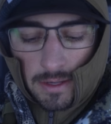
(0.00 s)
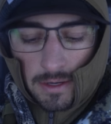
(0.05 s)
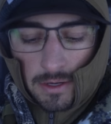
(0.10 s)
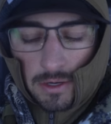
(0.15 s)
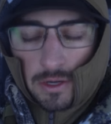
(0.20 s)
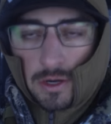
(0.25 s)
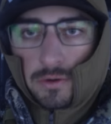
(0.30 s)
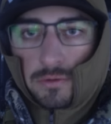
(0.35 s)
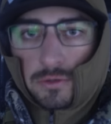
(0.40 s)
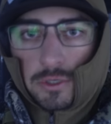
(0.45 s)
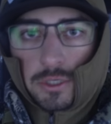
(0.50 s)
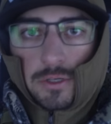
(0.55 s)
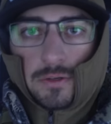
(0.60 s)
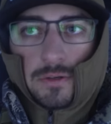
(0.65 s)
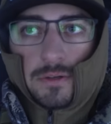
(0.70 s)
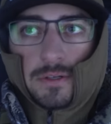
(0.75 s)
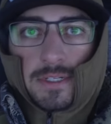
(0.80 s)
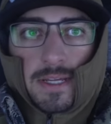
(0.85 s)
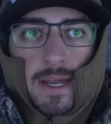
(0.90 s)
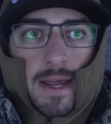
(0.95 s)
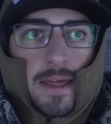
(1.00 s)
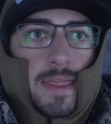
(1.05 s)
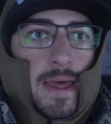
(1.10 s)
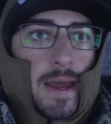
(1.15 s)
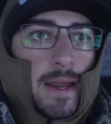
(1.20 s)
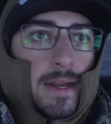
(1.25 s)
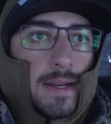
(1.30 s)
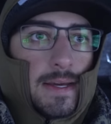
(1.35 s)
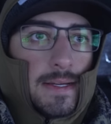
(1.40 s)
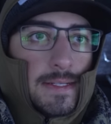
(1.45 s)
No shooters yet.
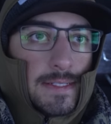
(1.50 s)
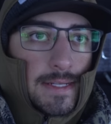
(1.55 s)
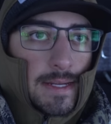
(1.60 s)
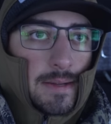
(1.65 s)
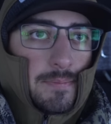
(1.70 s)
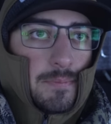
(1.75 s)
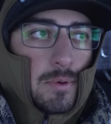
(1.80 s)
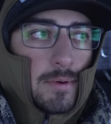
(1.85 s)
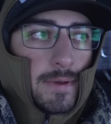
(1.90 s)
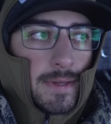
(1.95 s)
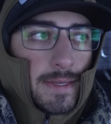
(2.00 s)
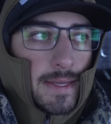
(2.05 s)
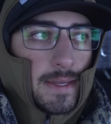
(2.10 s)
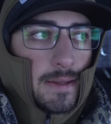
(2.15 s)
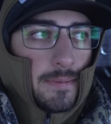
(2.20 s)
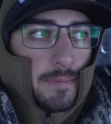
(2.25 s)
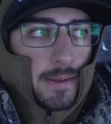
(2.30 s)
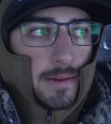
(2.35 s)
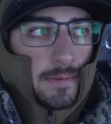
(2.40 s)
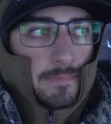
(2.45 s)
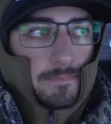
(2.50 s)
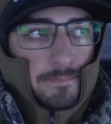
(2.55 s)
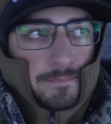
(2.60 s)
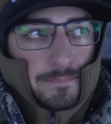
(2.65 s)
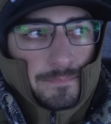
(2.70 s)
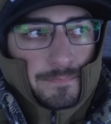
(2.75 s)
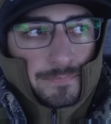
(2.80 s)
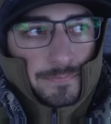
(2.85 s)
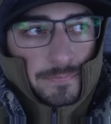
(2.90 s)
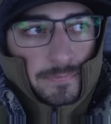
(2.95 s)
That nice 10 point came in.
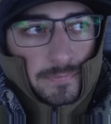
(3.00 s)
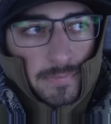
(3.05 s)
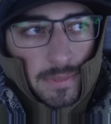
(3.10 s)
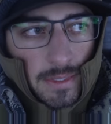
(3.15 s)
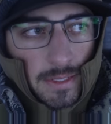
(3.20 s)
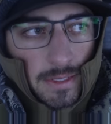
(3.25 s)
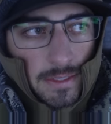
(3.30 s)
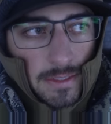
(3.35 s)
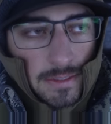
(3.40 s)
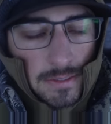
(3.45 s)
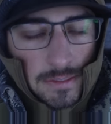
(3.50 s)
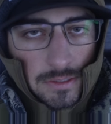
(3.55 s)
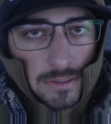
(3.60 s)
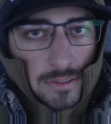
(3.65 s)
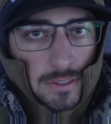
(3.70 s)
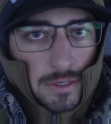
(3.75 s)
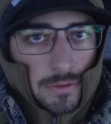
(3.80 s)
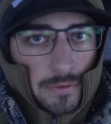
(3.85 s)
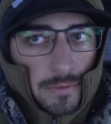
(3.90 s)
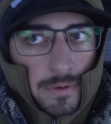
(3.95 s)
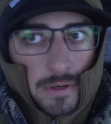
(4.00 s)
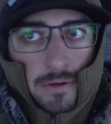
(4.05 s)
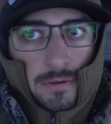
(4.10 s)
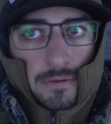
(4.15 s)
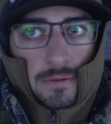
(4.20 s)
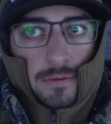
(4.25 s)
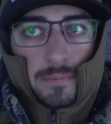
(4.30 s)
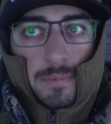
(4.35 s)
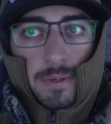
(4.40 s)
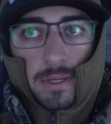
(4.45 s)
He's just a three year
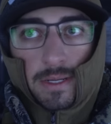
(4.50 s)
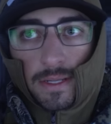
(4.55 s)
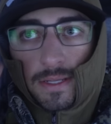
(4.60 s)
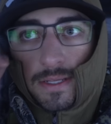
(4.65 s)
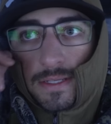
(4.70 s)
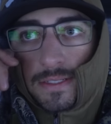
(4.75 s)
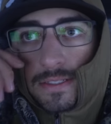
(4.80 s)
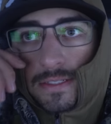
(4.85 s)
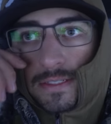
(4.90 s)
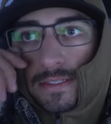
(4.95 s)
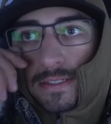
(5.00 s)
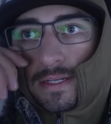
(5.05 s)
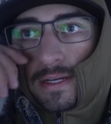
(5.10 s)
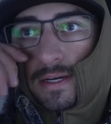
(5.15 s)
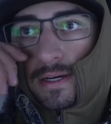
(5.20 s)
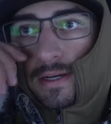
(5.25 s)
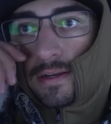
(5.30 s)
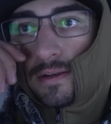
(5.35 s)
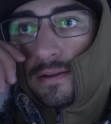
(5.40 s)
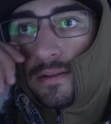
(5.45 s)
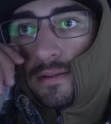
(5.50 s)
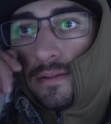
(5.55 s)
old, but he's a stud.